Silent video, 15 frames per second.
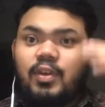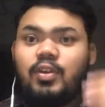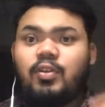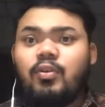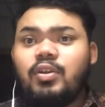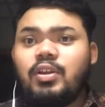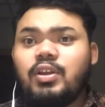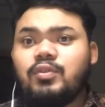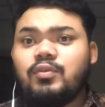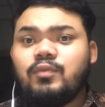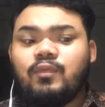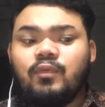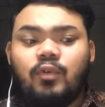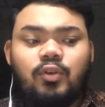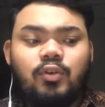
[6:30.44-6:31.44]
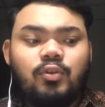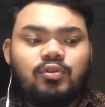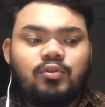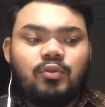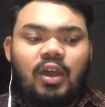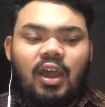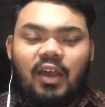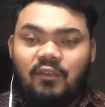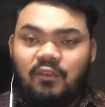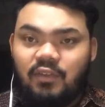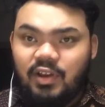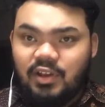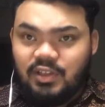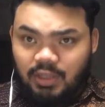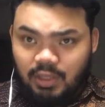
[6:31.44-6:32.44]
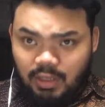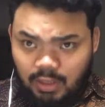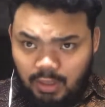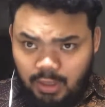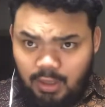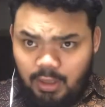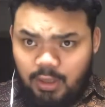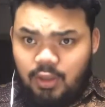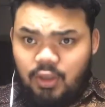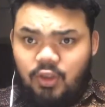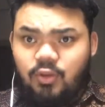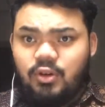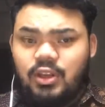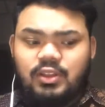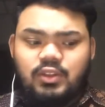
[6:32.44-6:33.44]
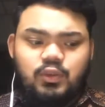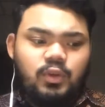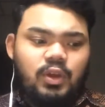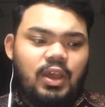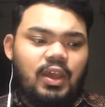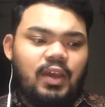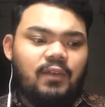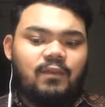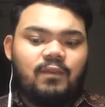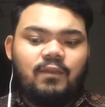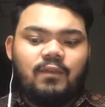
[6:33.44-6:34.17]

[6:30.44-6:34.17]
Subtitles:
in order for you to have friction, you need to have